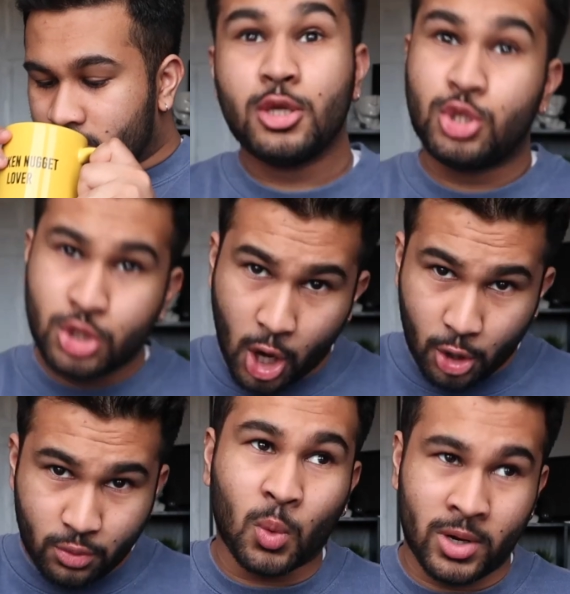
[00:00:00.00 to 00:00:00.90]

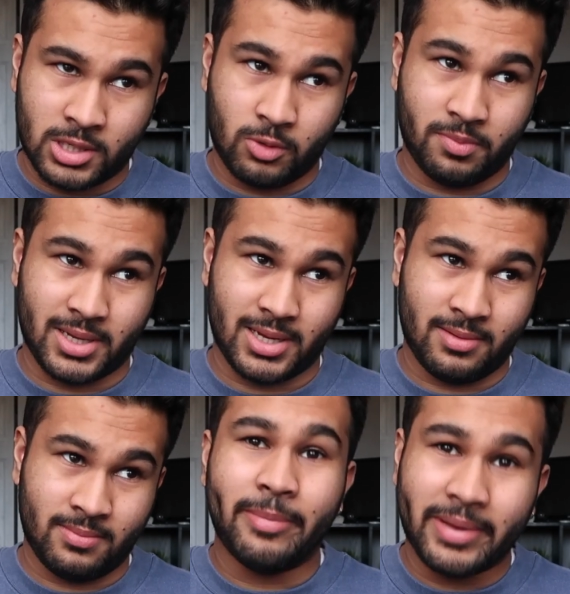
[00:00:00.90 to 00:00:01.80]
So, where do you
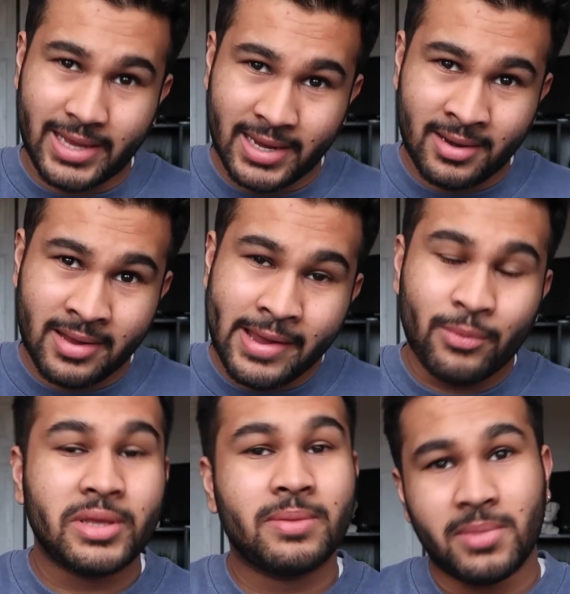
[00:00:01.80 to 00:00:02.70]
begin? We begin
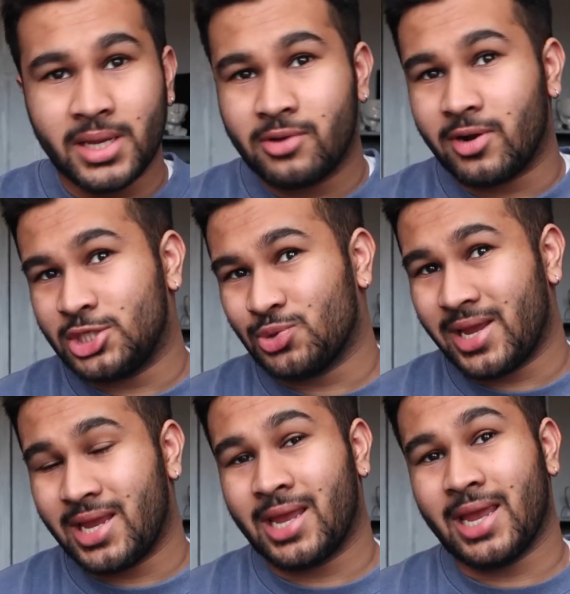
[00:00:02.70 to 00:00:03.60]
with me
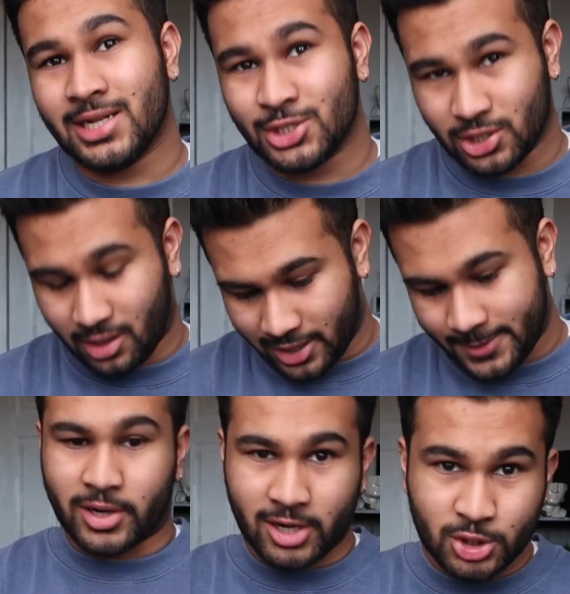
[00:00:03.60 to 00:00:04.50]
graduating in July.
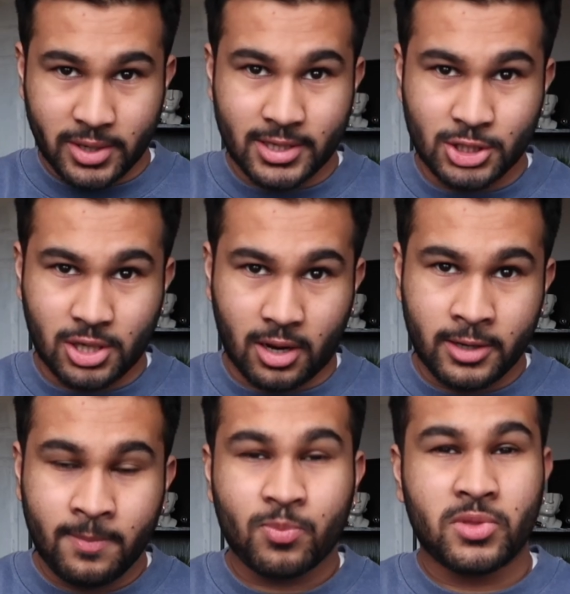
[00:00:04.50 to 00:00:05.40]
I graduated in July.